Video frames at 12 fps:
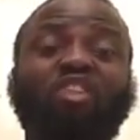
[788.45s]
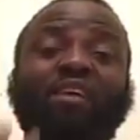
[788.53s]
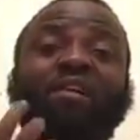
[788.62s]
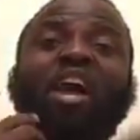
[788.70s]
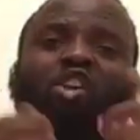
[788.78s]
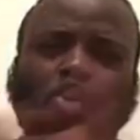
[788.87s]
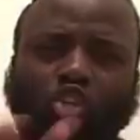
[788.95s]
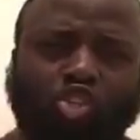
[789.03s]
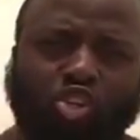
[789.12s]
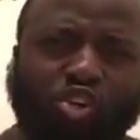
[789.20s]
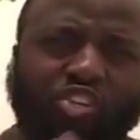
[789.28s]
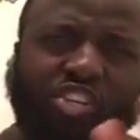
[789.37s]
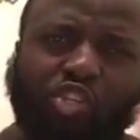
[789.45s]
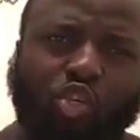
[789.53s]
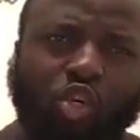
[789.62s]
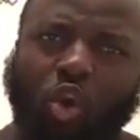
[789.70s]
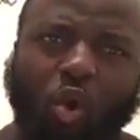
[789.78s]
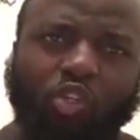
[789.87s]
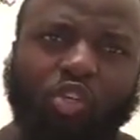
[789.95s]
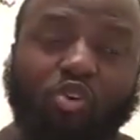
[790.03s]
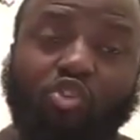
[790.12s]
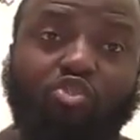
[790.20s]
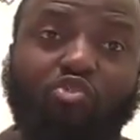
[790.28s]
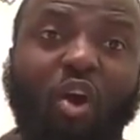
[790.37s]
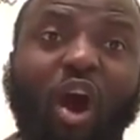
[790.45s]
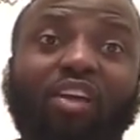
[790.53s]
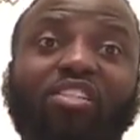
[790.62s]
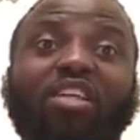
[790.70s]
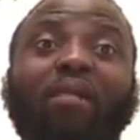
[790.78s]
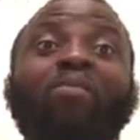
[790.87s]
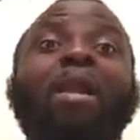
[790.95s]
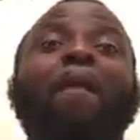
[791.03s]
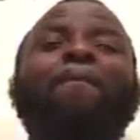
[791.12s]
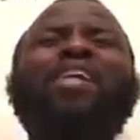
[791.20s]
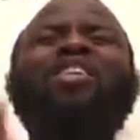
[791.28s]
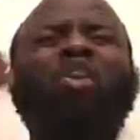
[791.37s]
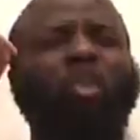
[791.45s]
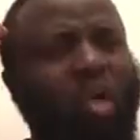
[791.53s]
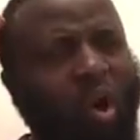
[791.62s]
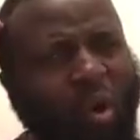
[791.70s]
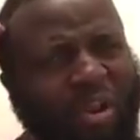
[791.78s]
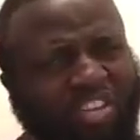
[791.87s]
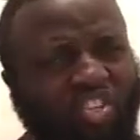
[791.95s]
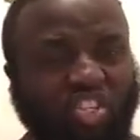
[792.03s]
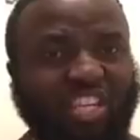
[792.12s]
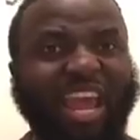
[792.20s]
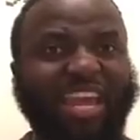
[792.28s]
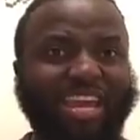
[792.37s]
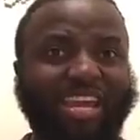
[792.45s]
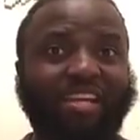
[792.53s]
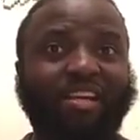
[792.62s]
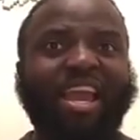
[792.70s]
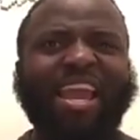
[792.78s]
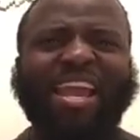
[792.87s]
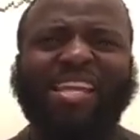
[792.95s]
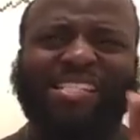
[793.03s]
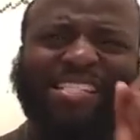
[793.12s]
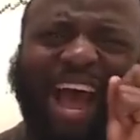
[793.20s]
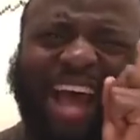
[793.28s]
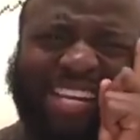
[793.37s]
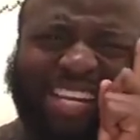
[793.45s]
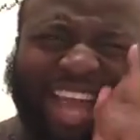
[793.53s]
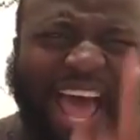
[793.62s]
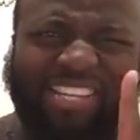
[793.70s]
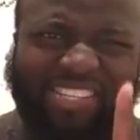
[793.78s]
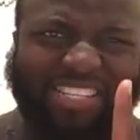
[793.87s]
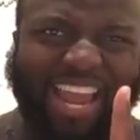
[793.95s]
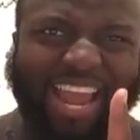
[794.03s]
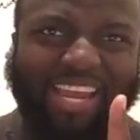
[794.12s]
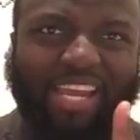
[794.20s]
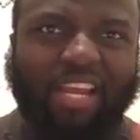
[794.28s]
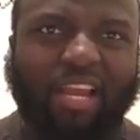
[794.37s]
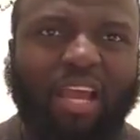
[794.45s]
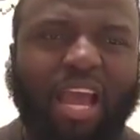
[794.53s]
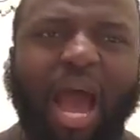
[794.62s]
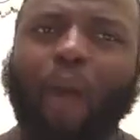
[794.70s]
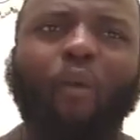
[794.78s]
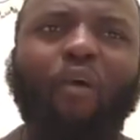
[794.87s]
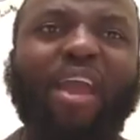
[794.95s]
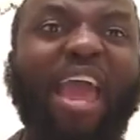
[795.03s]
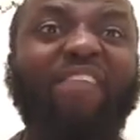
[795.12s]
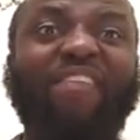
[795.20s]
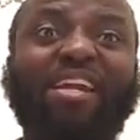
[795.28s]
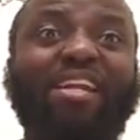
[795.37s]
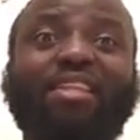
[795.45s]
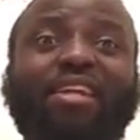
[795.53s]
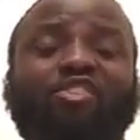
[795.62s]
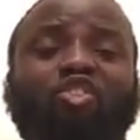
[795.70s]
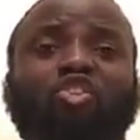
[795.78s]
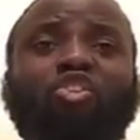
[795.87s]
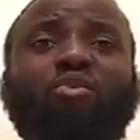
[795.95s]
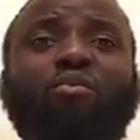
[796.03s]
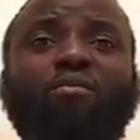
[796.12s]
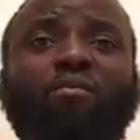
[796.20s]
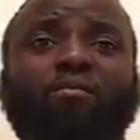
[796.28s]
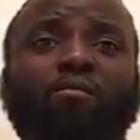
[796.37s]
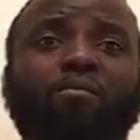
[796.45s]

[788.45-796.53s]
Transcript: You choose it to go do drugs. But the Lord is saying, in that last day, I won't have anything to do.